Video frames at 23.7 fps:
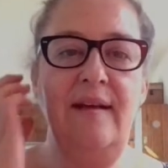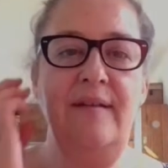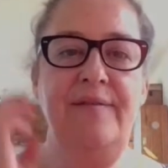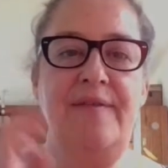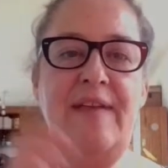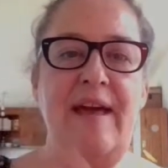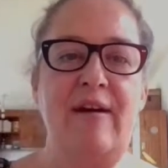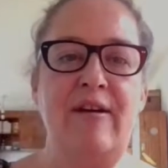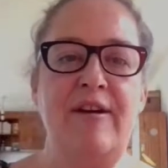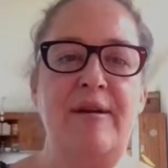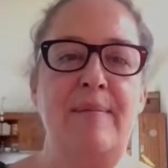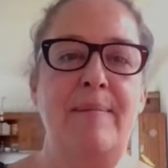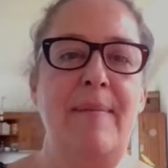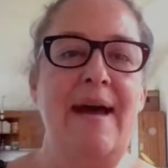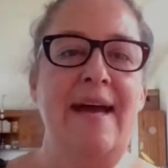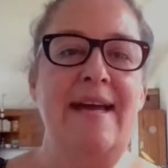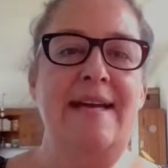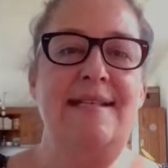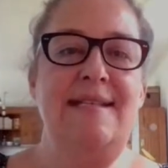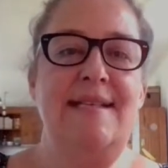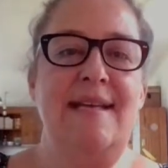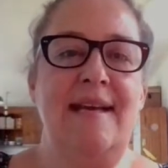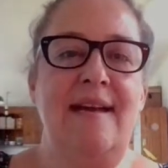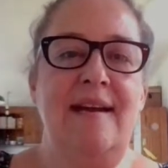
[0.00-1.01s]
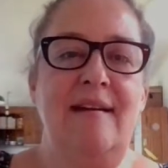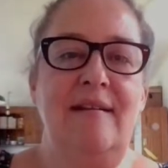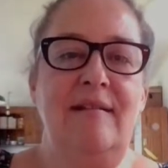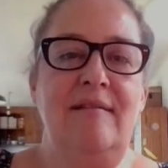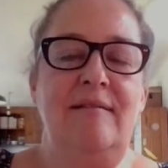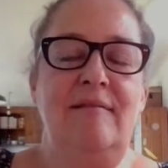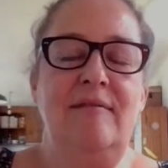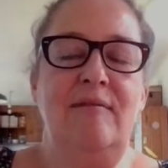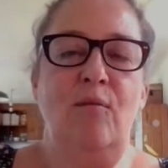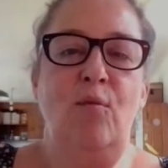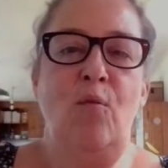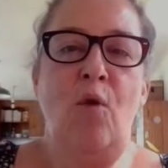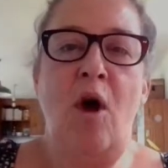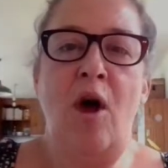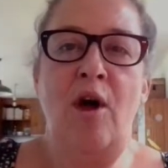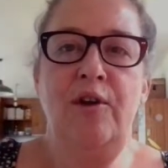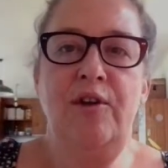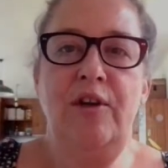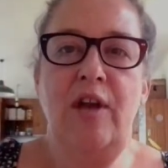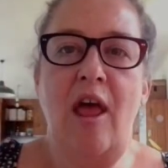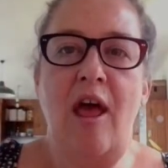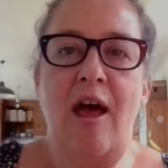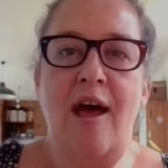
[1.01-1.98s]
They're an amazing
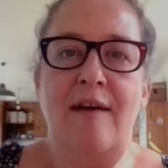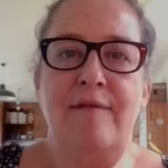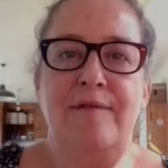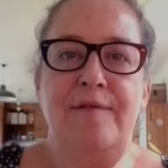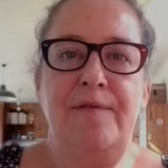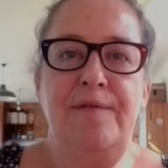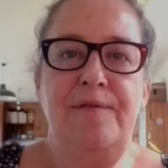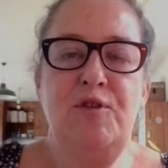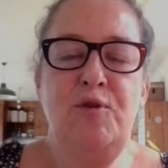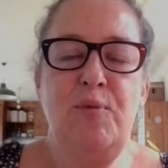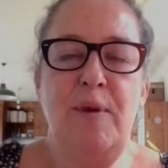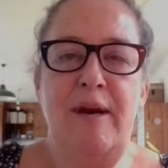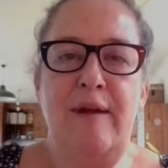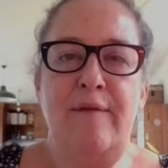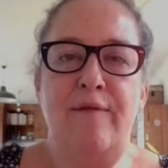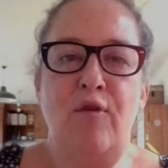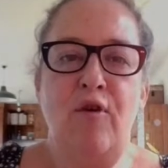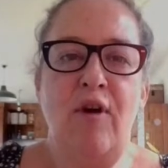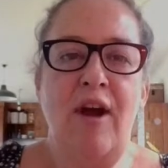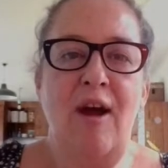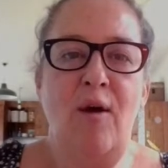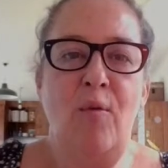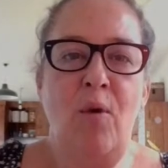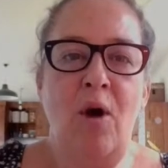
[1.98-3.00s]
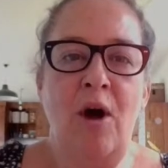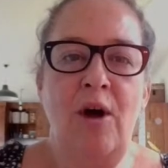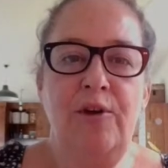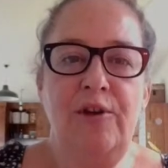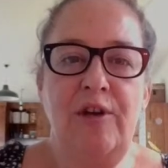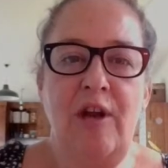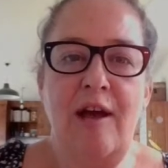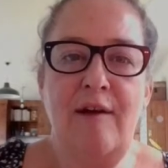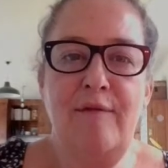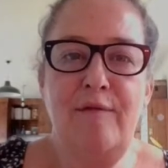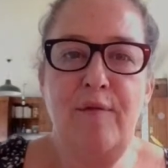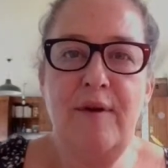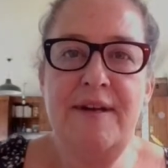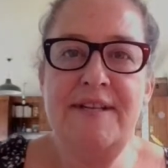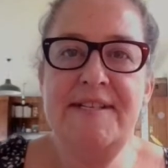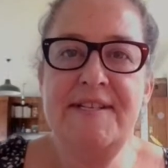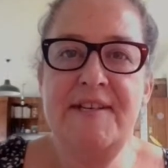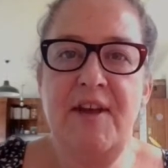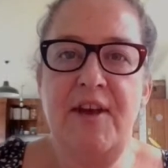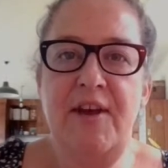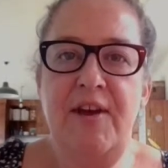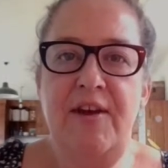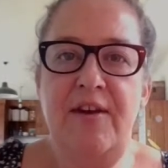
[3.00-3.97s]
wildlife, 24-hour wildlife
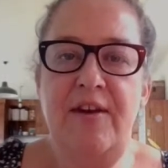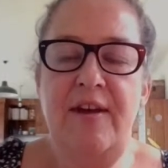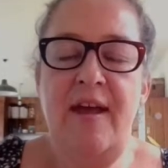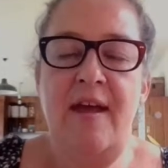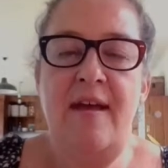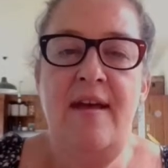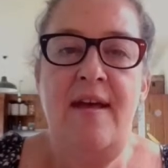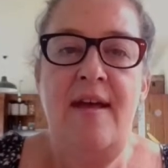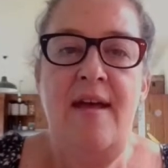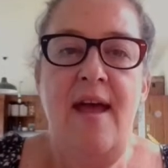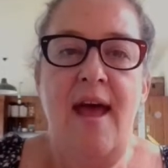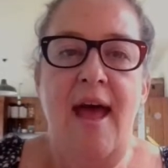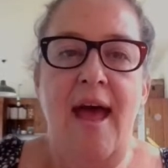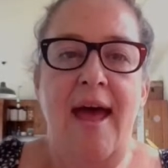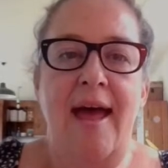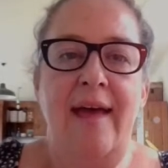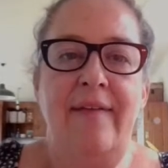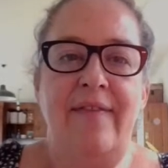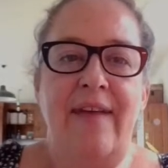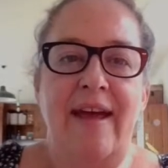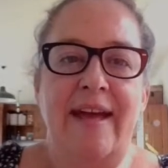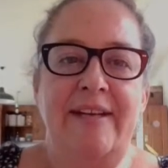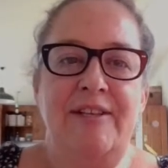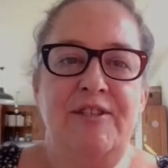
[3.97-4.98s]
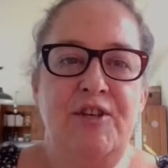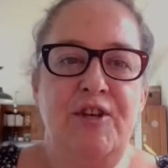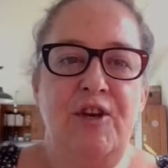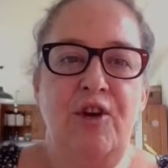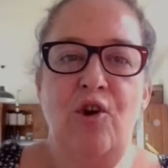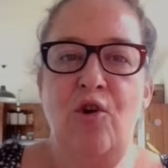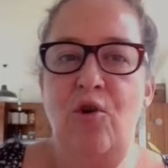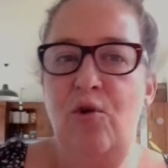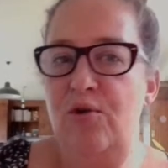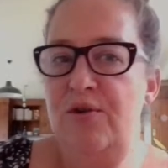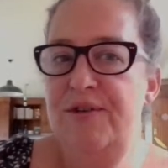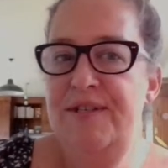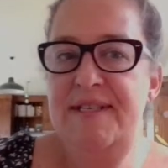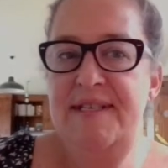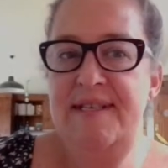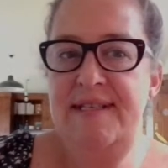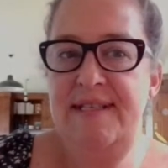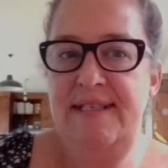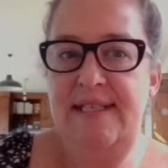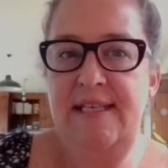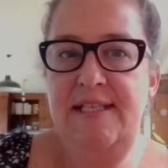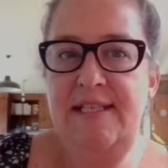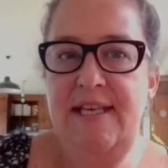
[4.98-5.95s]
rescue, and they do
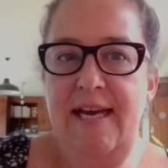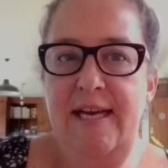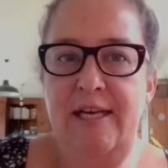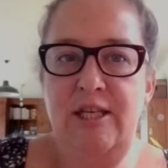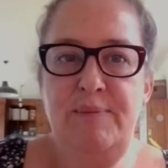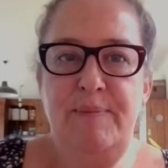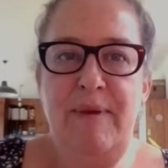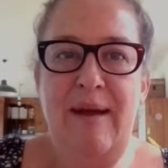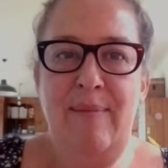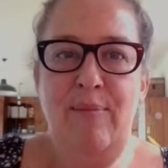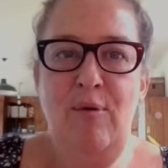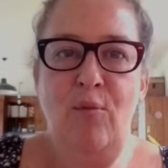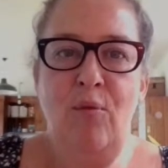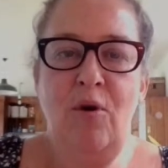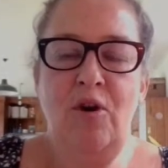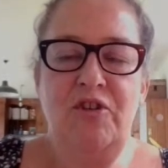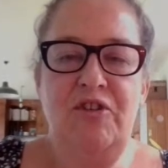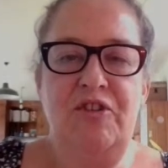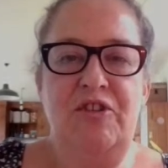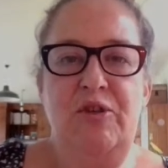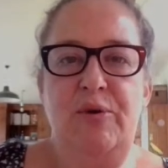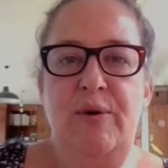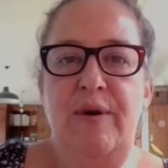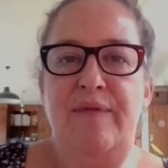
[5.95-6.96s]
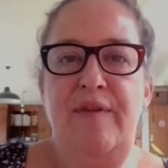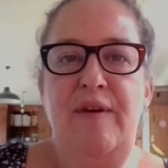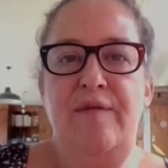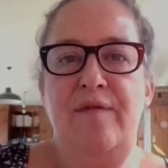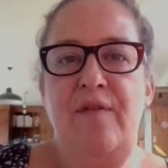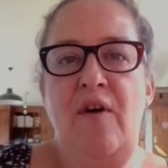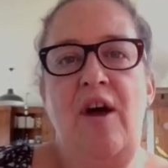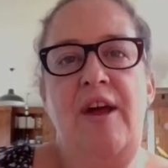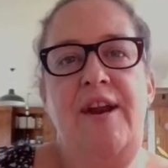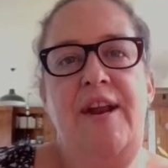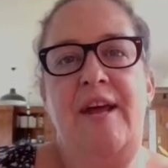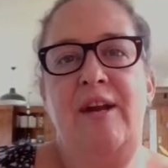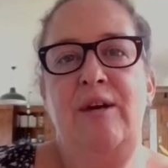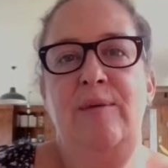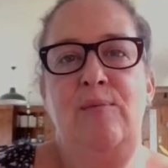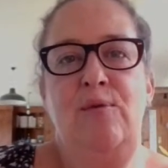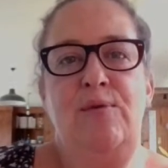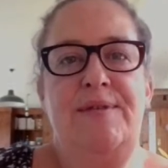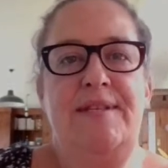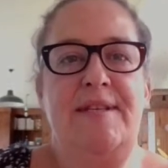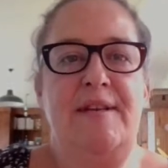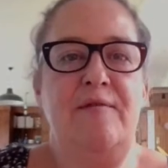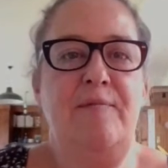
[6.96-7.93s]
courses to teach people what to do if you find
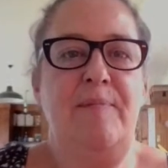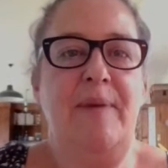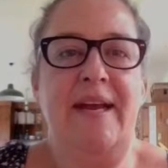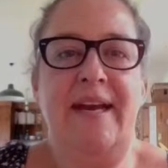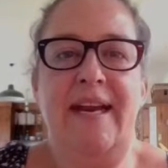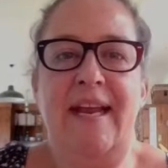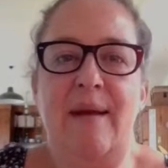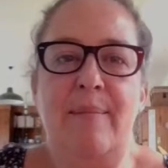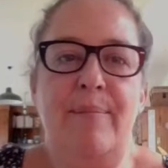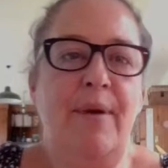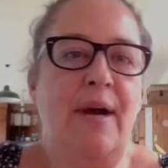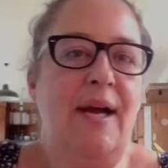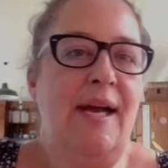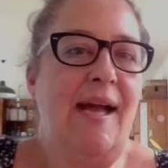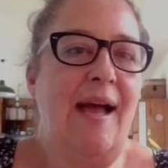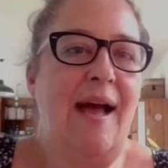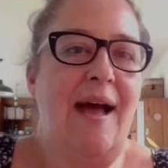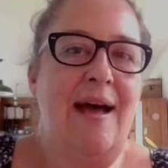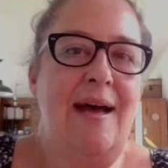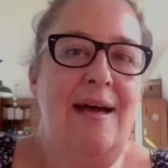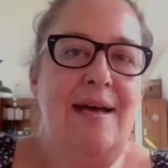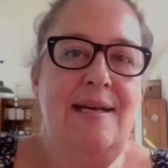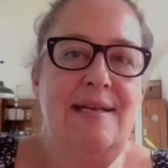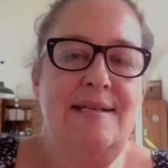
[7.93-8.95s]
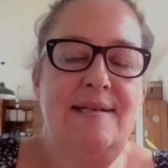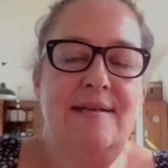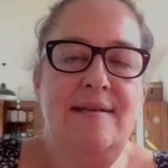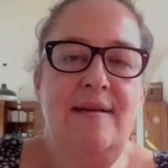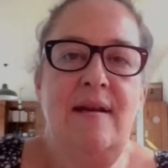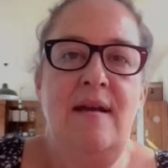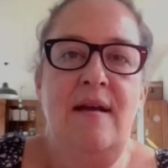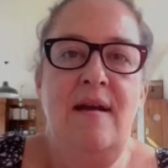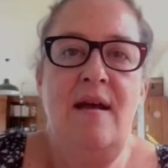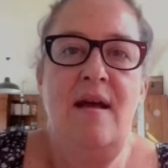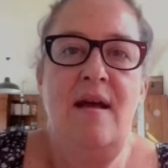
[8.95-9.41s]
animals that have been hit by cars,